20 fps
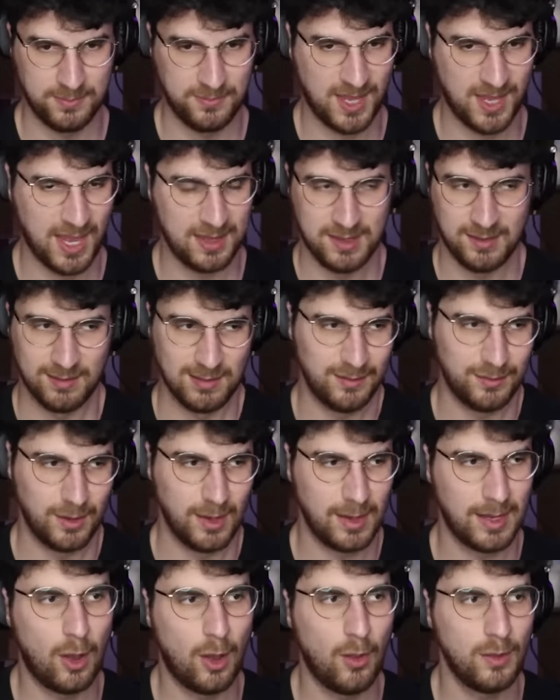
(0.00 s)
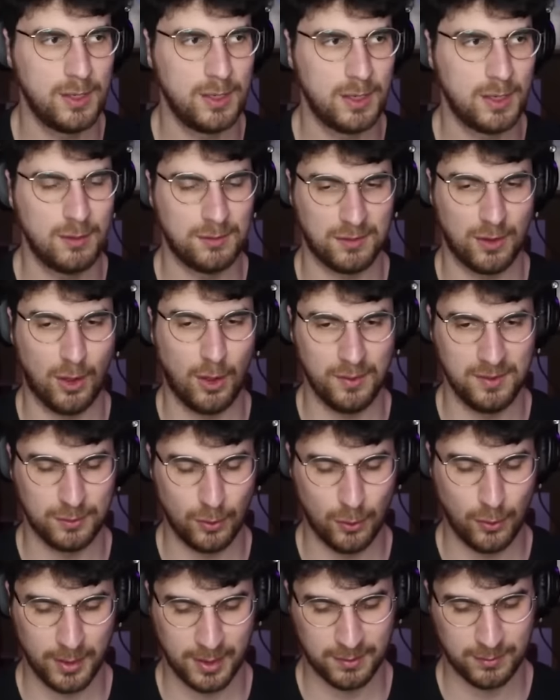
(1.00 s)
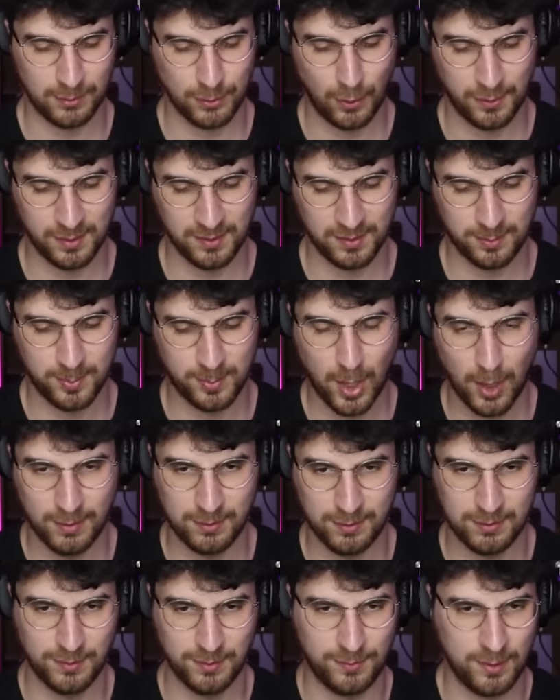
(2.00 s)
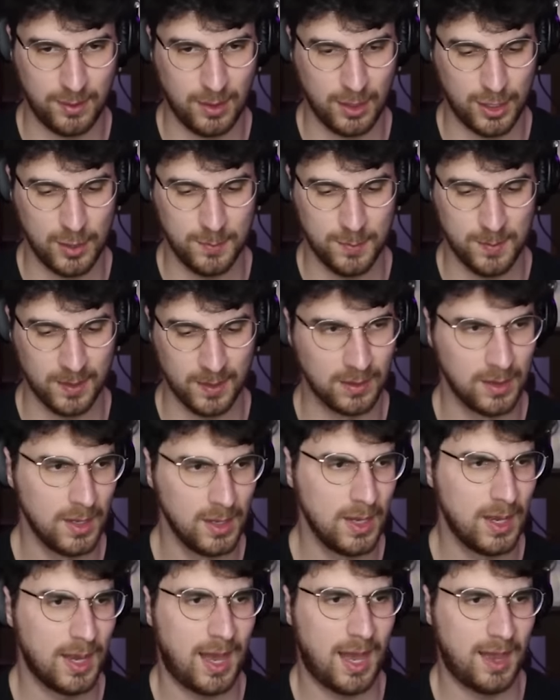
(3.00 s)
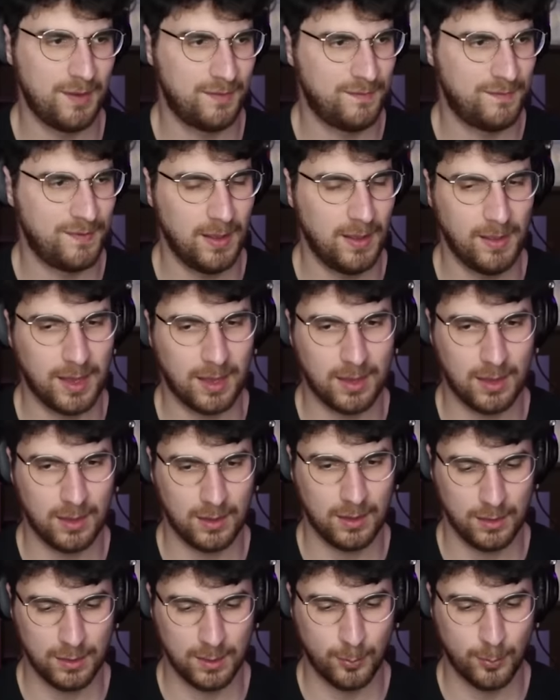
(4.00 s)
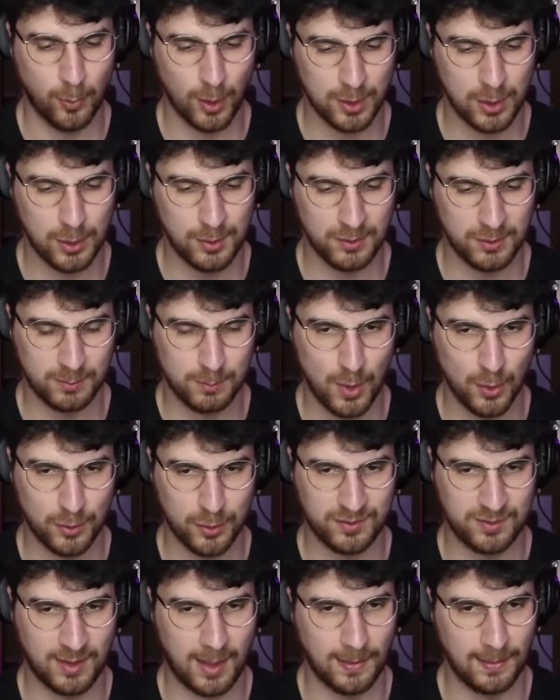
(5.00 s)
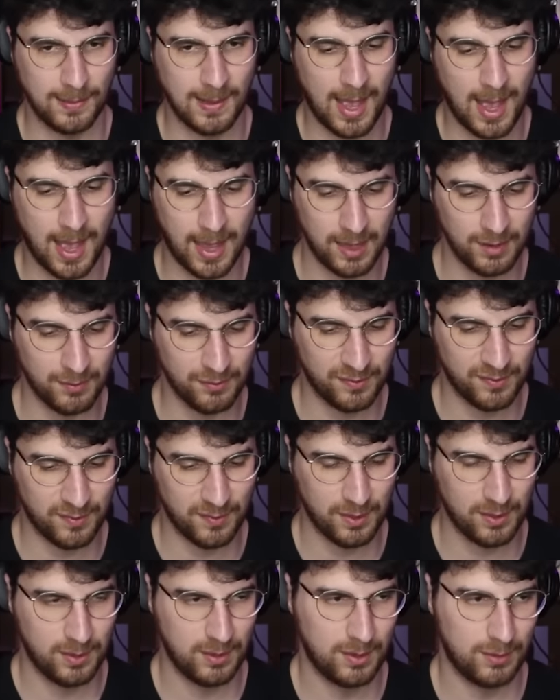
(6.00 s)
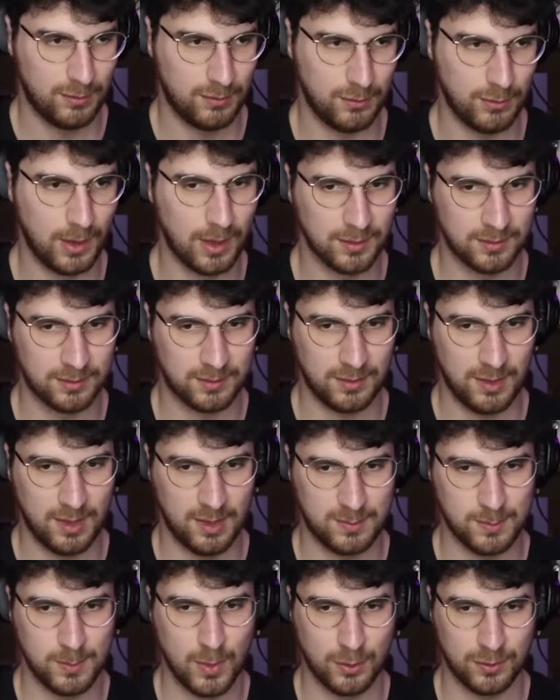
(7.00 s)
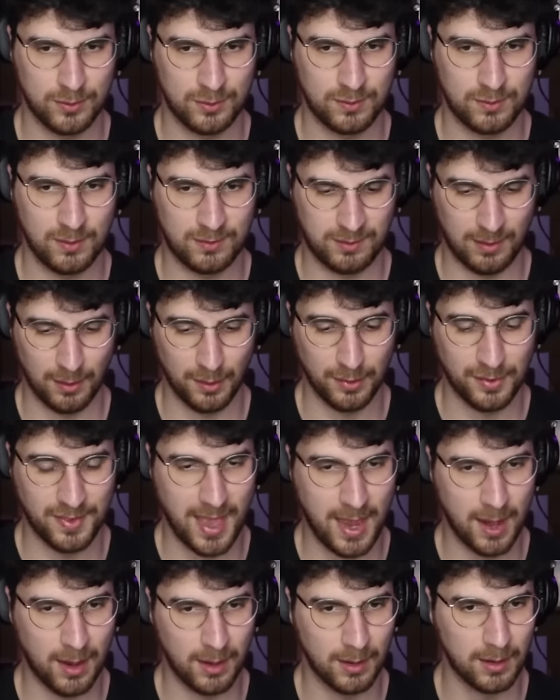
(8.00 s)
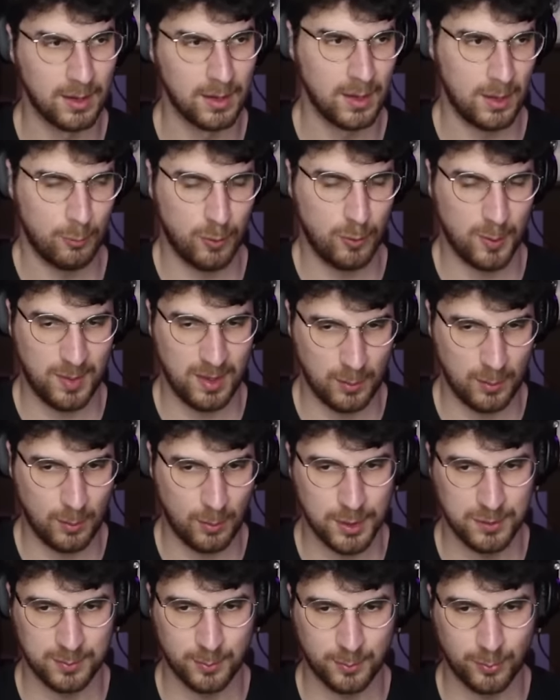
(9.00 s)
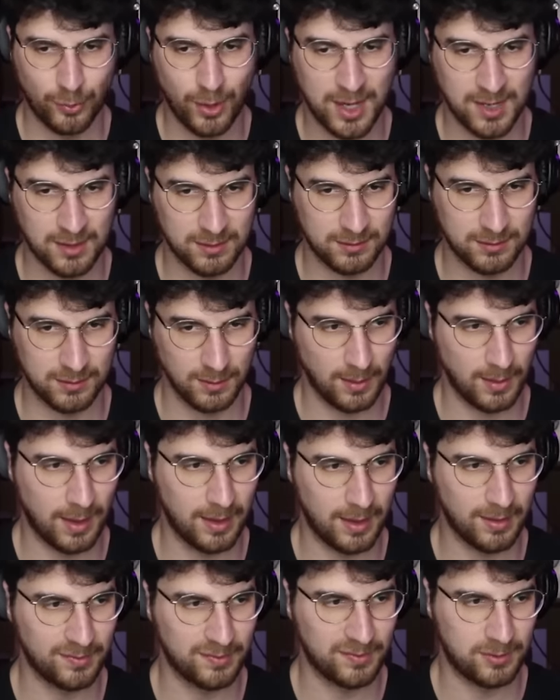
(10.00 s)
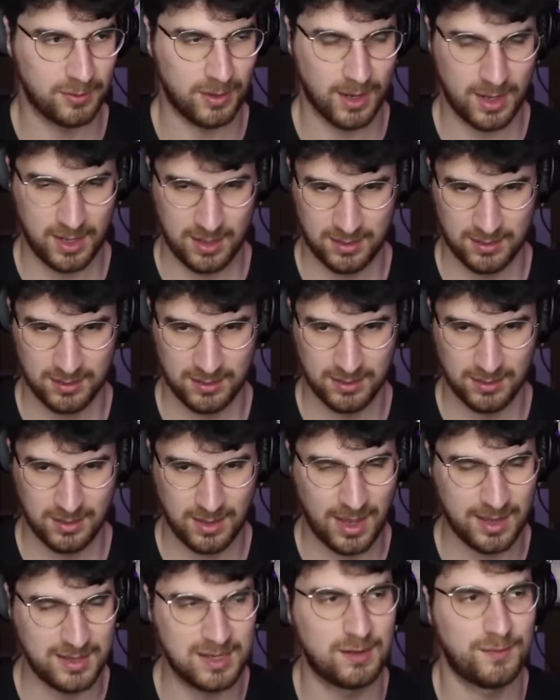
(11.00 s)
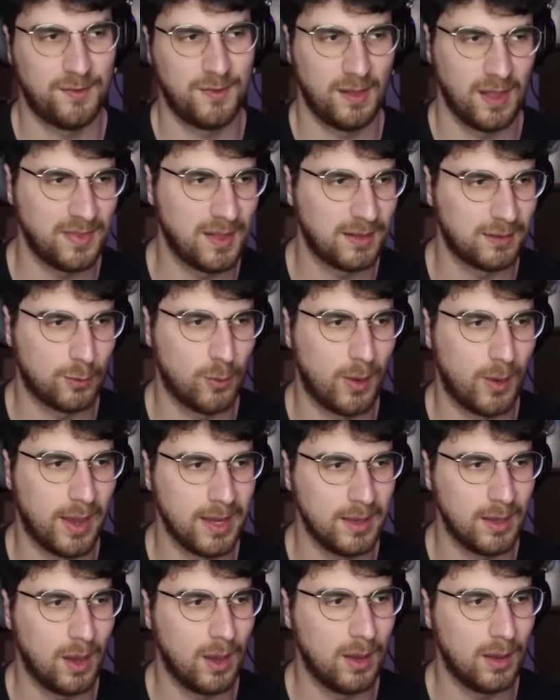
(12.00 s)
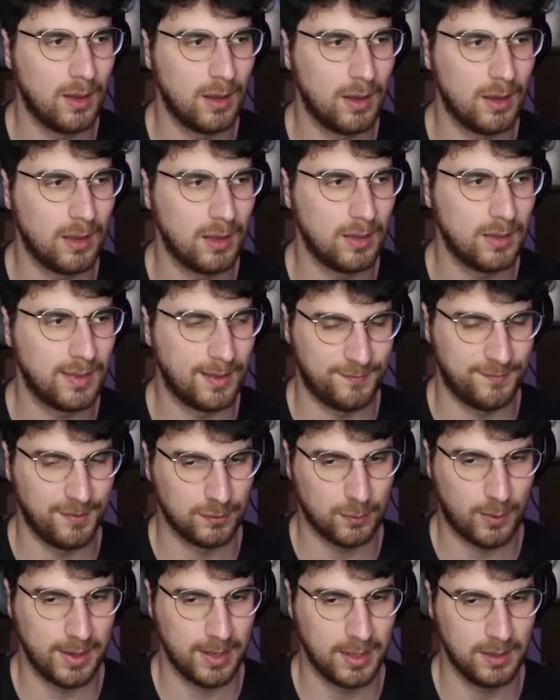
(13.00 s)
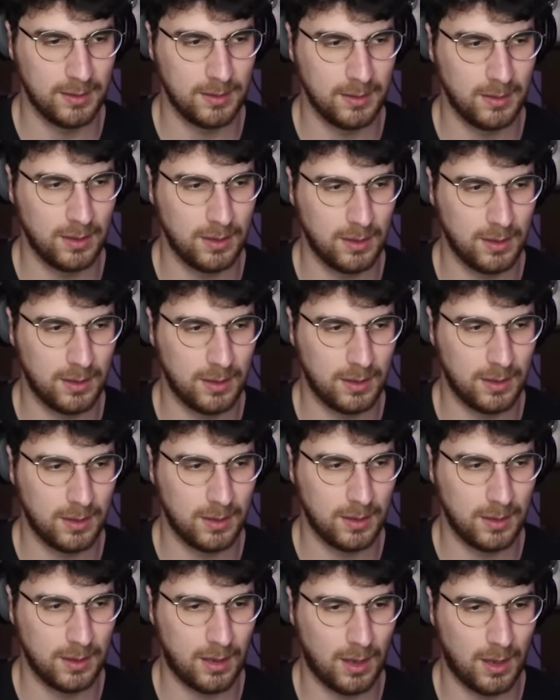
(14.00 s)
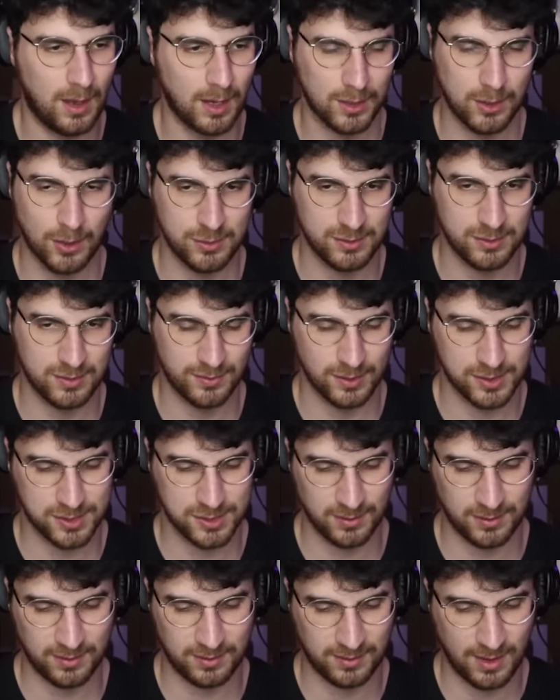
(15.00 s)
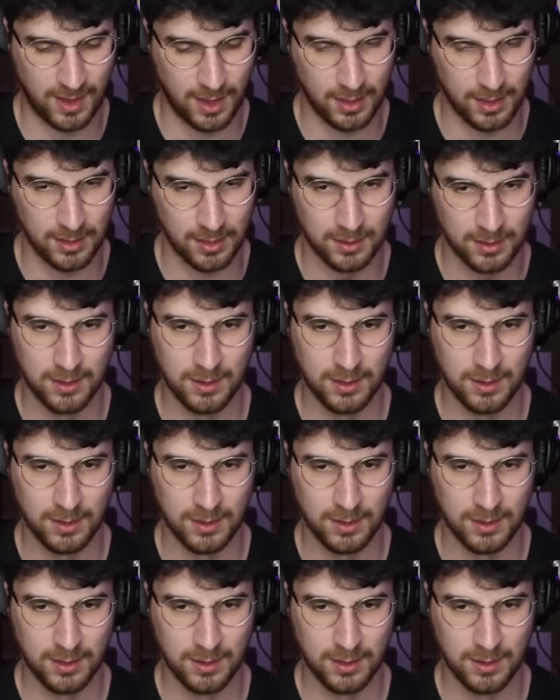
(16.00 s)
Kidneys, liver, like all, you could do this, all these organs and all these parts of a human. I feel like the one who is most alive to us, is most still there, would be the one whose brain is still alive, right? I just feel like that's quite, that feels quite uncontroversial to say.